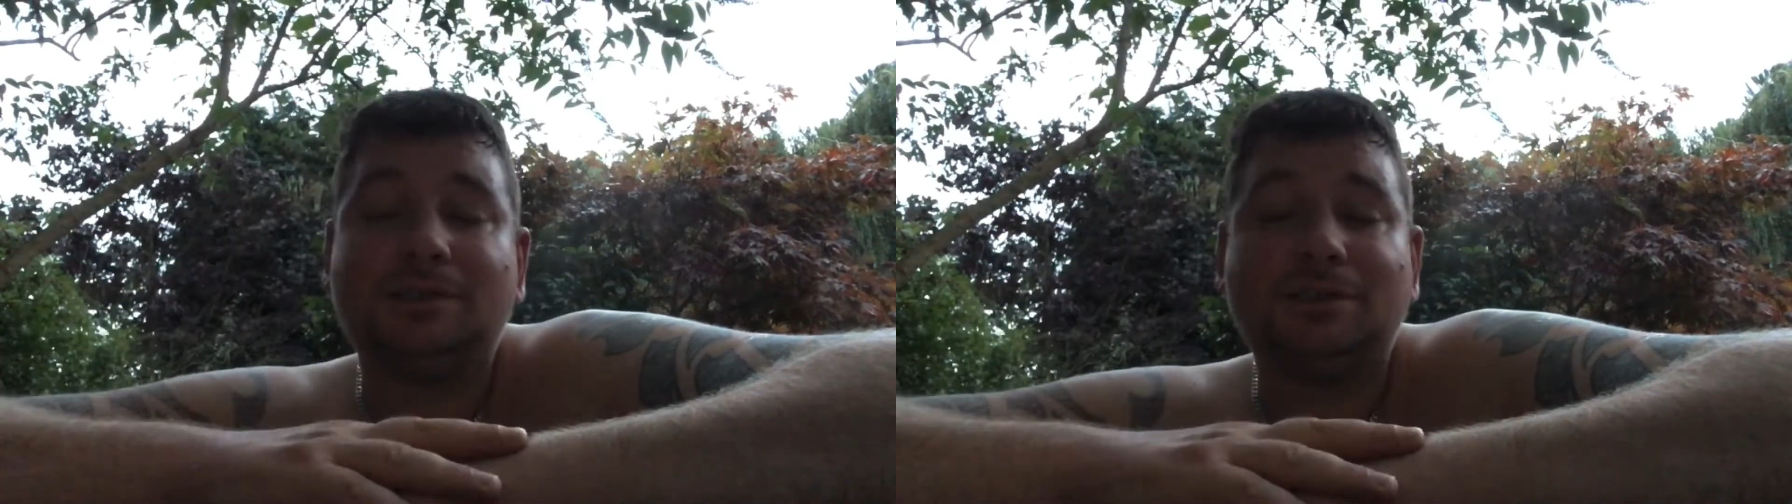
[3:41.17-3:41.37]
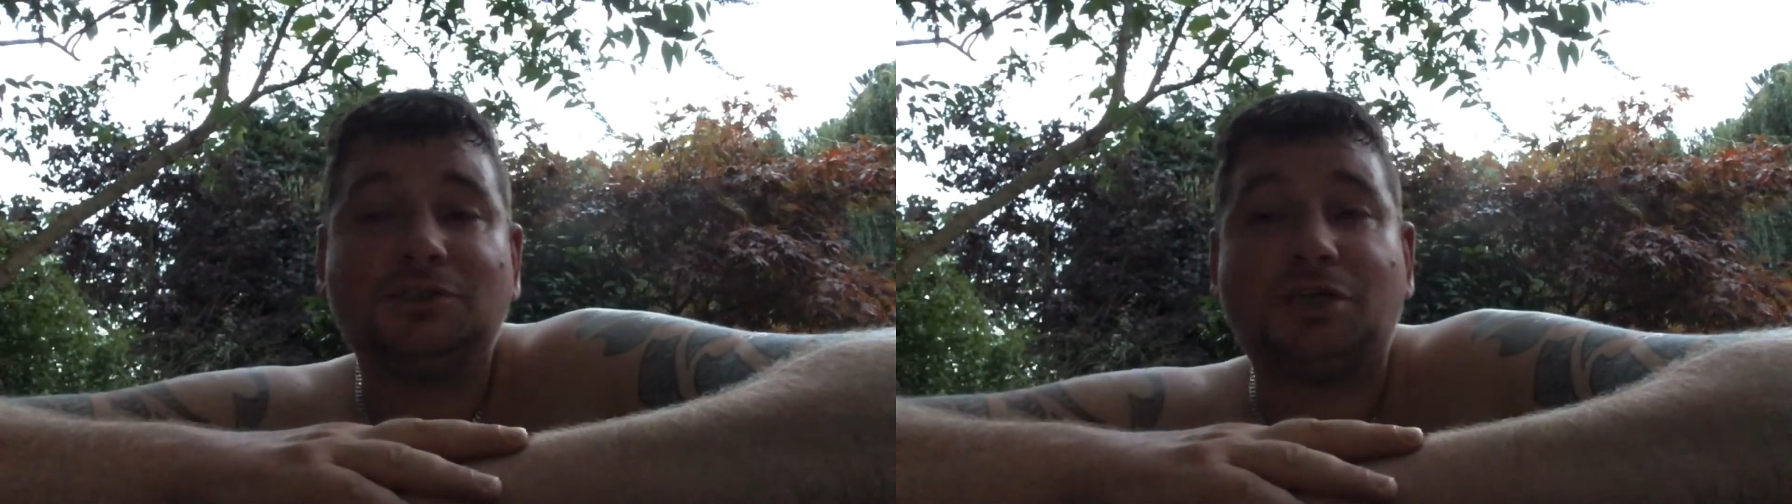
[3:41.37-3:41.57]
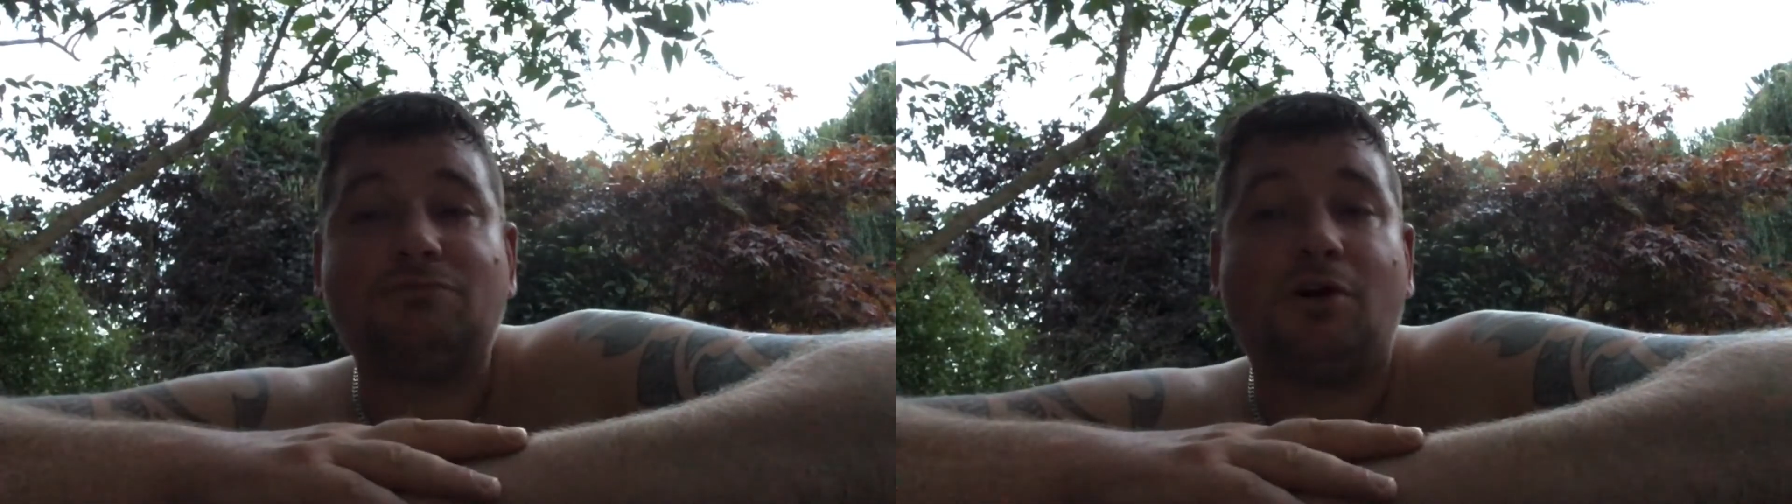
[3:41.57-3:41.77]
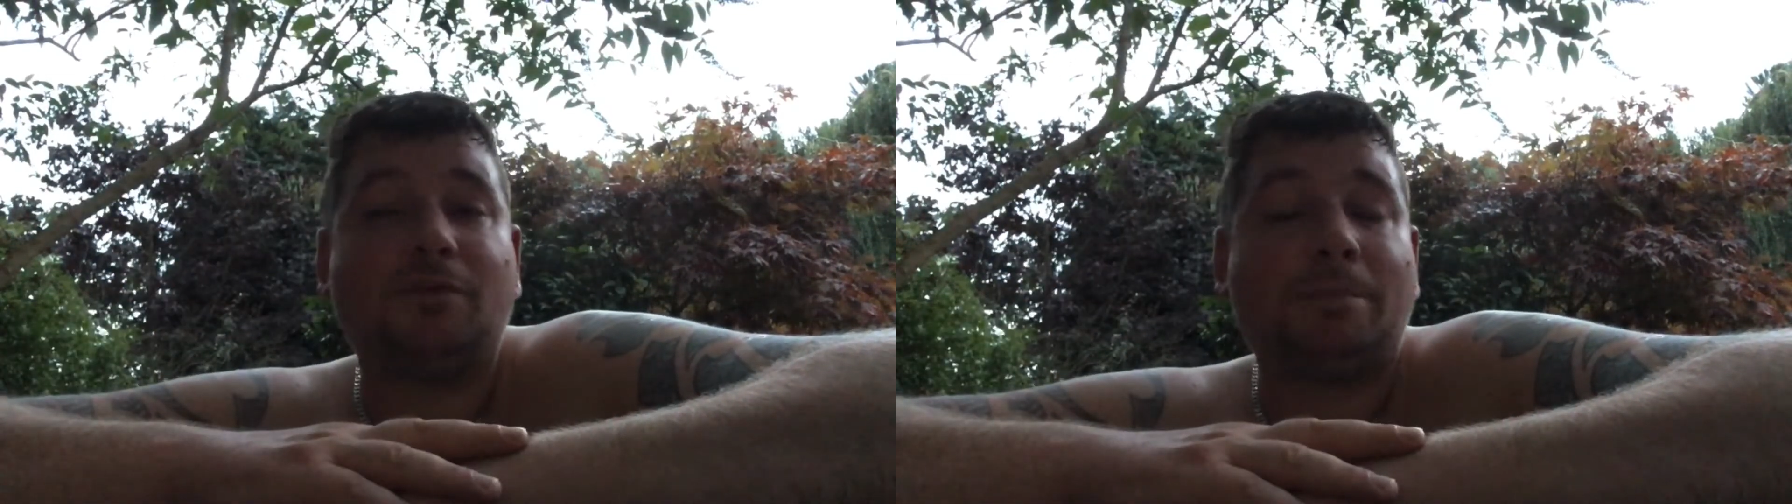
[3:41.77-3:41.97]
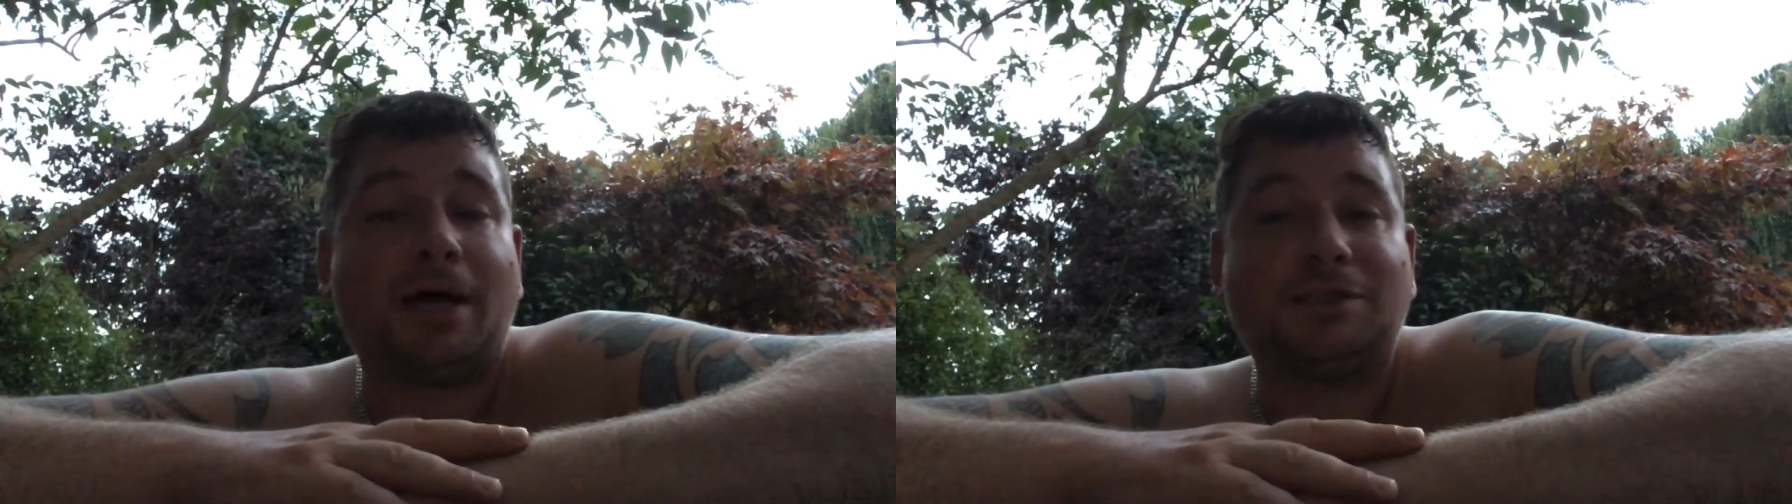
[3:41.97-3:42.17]
She wrote
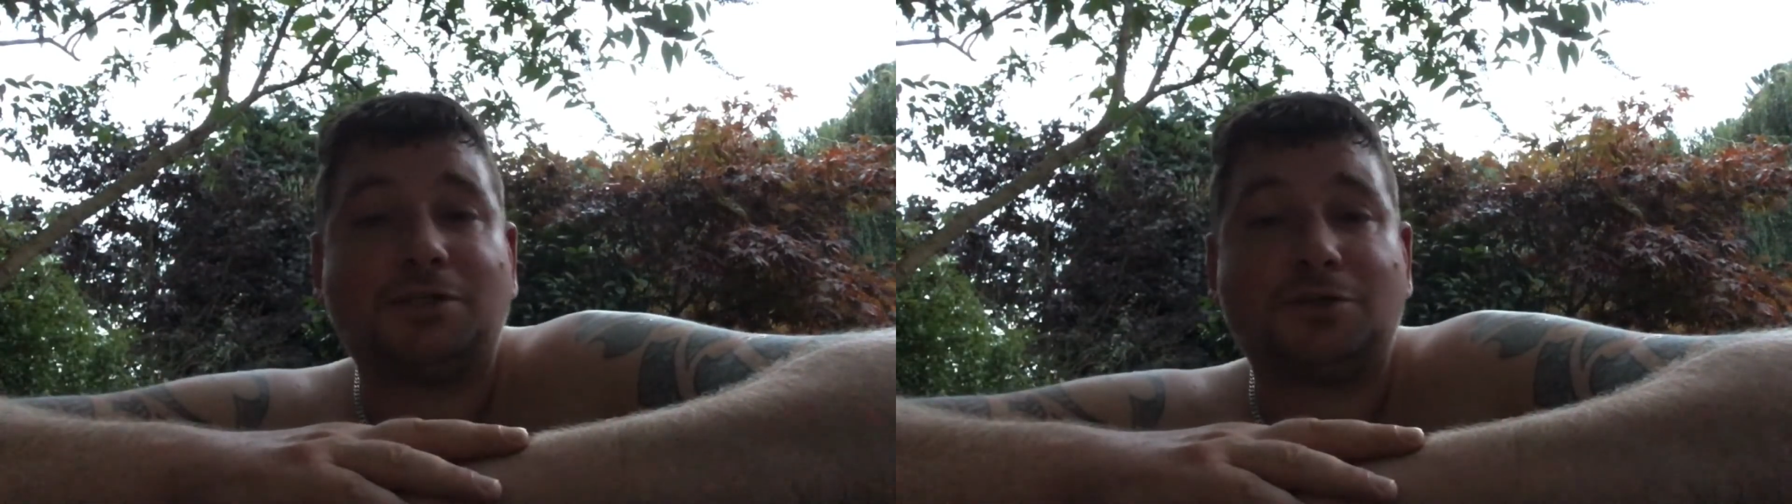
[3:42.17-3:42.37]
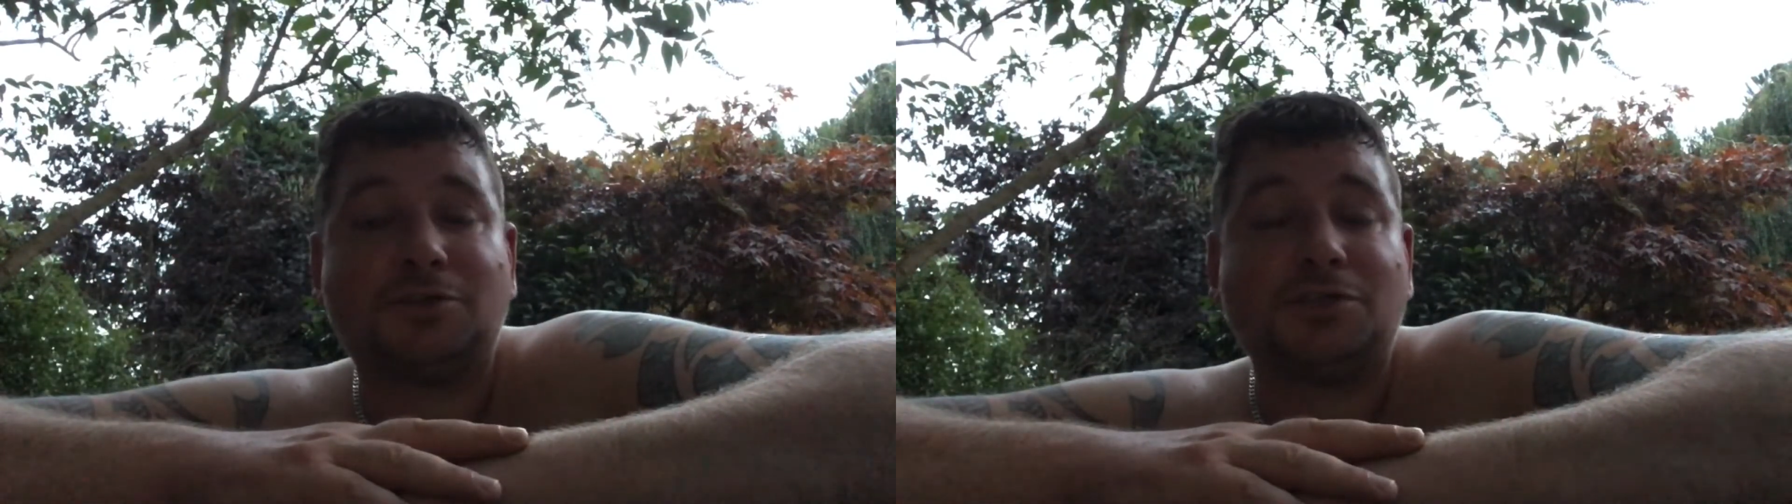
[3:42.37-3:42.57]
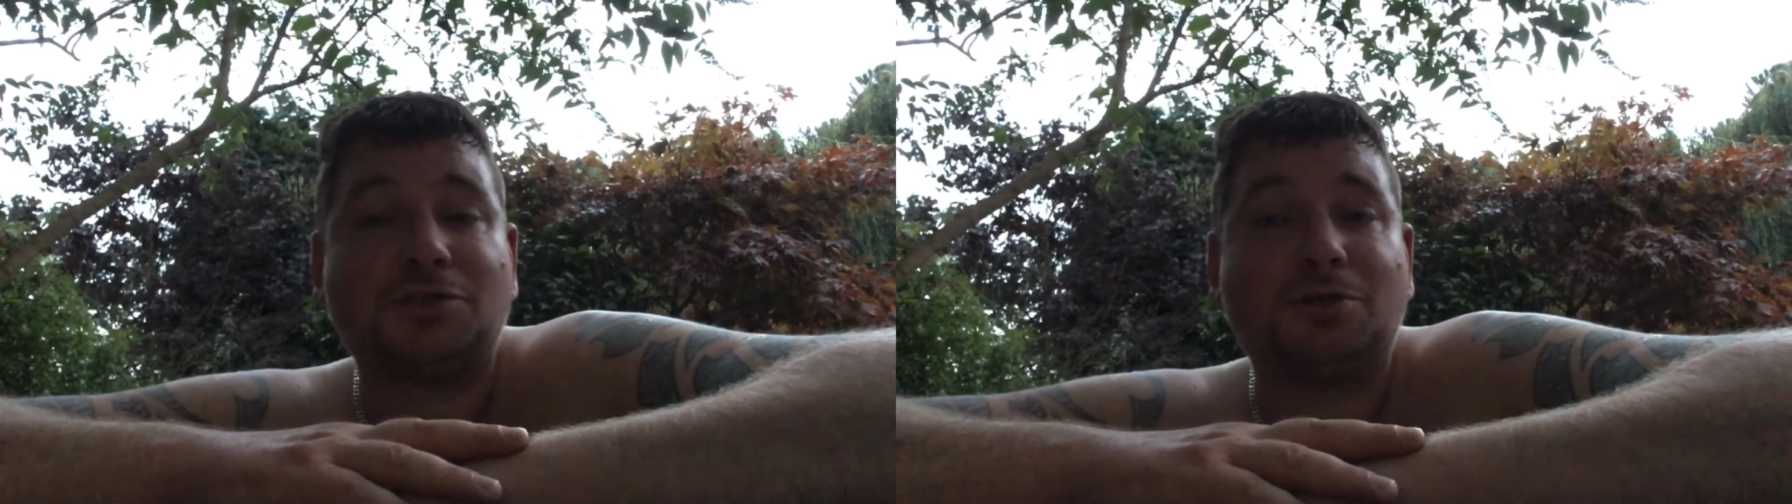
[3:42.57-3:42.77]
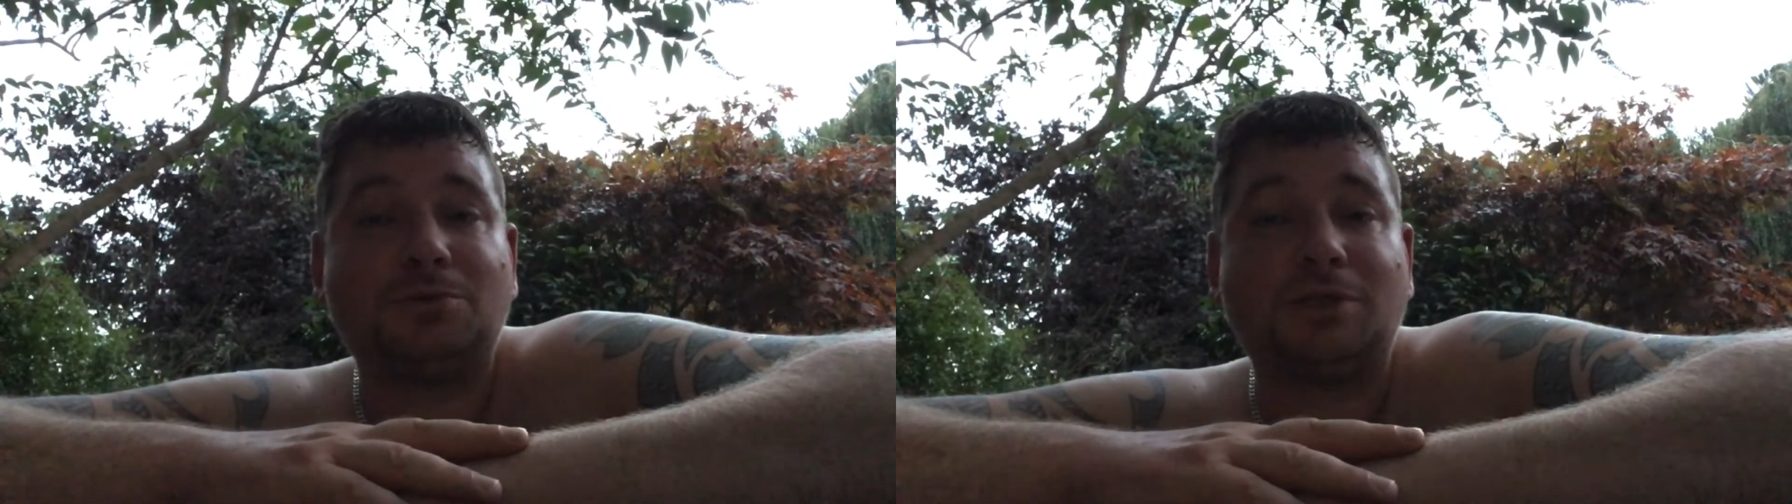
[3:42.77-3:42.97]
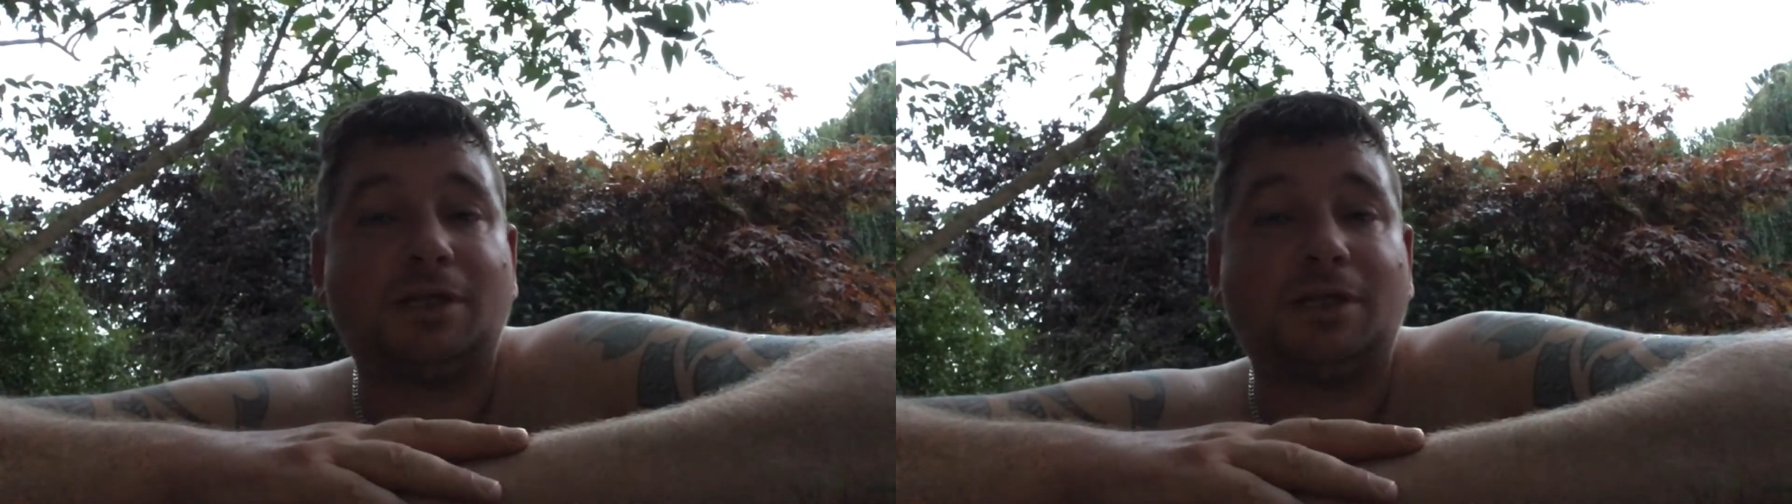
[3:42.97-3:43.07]
the party constitution,